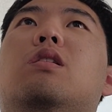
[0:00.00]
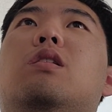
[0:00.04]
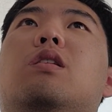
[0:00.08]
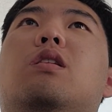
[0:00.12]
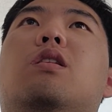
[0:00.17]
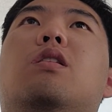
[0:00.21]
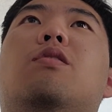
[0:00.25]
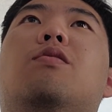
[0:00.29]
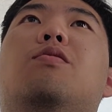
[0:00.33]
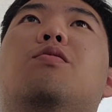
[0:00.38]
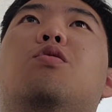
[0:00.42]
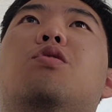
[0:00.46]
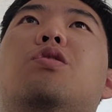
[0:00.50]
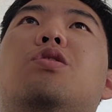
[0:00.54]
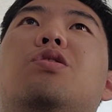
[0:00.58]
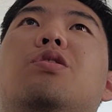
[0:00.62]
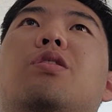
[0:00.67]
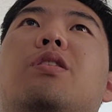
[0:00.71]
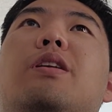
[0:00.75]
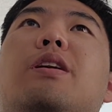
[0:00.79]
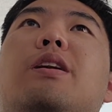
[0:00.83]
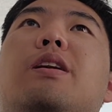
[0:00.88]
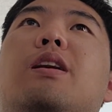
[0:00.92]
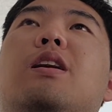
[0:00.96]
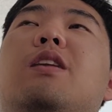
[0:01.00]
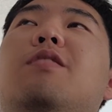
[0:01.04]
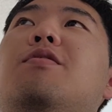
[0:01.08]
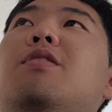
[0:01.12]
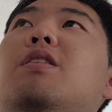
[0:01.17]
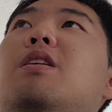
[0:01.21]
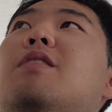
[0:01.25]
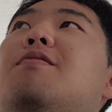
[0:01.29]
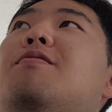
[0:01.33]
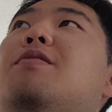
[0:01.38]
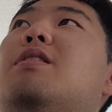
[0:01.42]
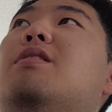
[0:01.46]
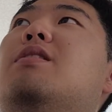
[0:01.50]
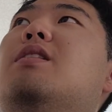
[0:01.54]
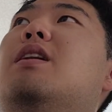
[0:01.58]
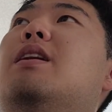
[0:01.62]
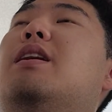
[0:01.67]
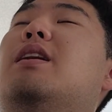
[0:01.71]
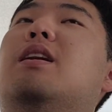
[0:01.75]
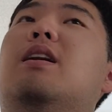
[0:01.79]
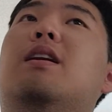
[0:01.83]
And unfortunately, even if it's like